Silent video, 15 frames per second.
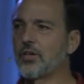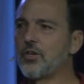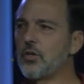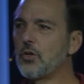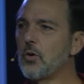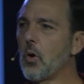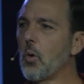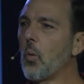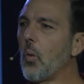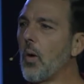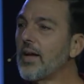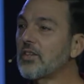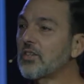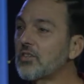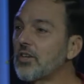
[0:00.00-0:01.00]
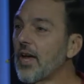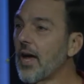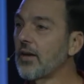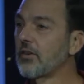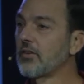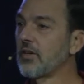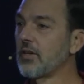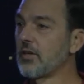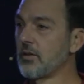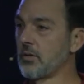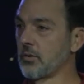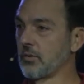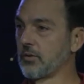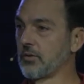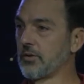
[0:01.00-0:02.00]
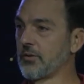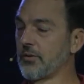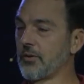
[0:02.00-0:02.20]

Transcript: Do you know what science they use?